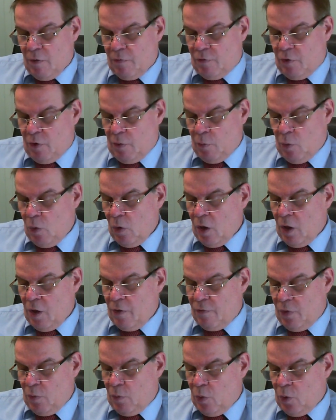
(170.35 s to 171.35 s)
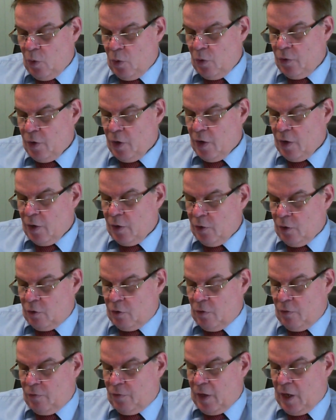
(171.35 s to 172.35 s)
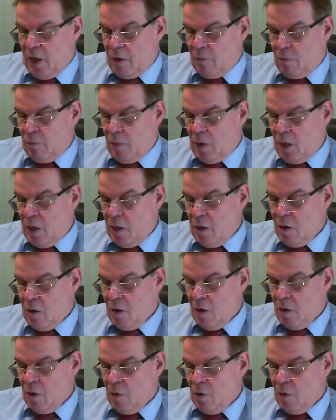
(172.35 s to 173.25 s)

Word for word: from all over the world not to forget me